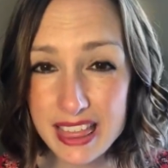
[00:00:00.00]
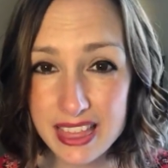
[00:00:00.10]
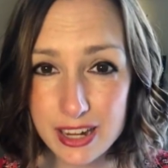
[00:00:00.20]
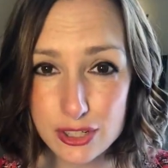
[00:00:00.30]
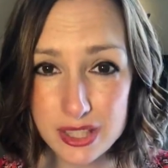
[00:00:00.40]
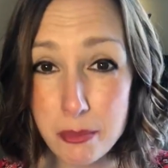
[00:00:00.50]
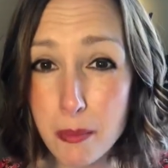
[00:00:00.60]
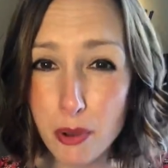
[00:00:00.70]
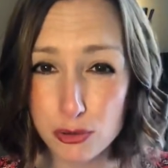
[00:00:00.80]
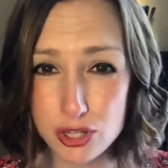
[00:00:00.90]
There's some
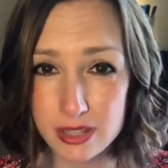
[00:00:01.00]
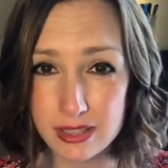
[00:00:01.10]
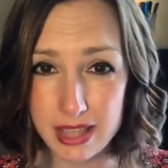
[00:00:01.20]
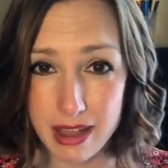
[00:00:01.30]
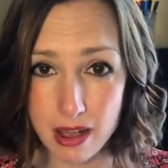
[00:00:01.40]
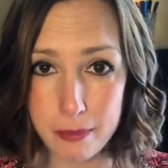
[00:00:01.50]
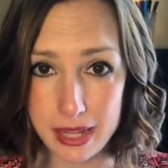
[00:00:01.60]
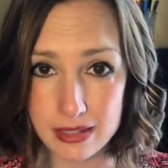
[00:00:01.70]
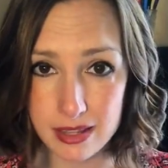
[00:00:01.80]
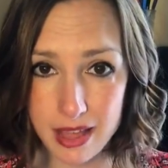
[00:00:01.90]
emotions that come
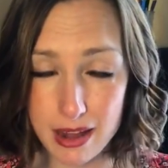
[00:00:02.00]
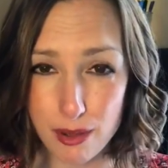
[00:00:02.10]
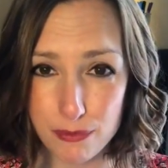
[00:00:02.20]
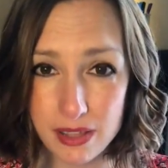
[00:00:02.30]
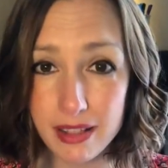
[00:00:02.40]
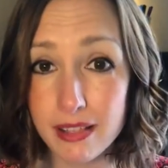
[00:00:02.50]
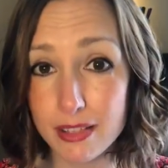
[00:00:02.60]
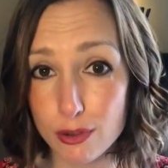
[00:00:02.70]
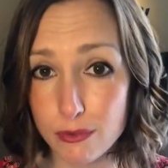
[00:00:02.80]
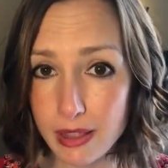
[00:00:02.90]
into that of feeling
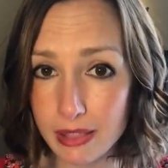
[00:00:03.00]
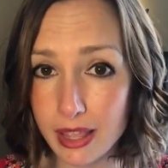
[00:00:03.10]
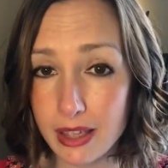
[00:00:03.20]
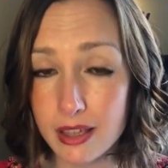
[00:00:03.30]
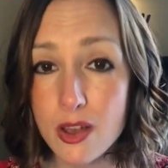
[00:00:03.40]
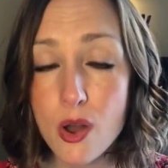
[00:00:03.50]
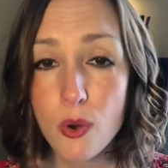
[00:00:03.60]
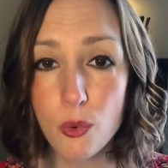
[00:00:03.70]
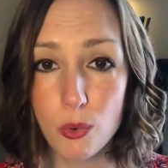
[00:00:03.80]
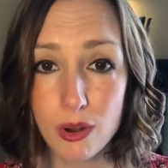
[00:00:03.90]
like they're failing
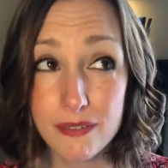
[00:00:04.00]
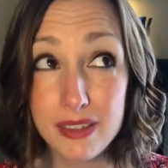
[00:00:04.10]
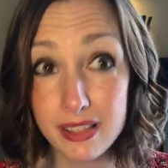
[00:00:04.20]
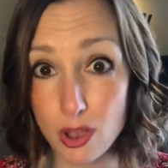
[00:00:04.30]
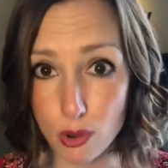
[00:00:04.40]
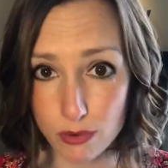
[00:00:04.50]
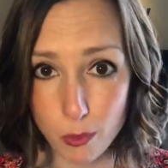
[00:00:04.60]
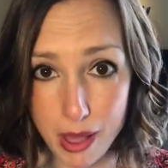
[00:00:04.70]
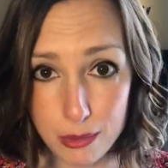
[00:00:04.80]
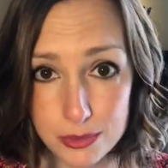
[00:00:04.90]
or feeling
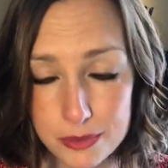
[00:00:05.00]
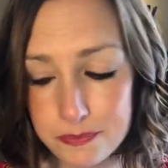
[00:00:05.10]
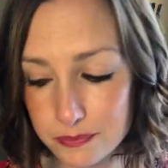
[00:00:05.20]
overwhelmed.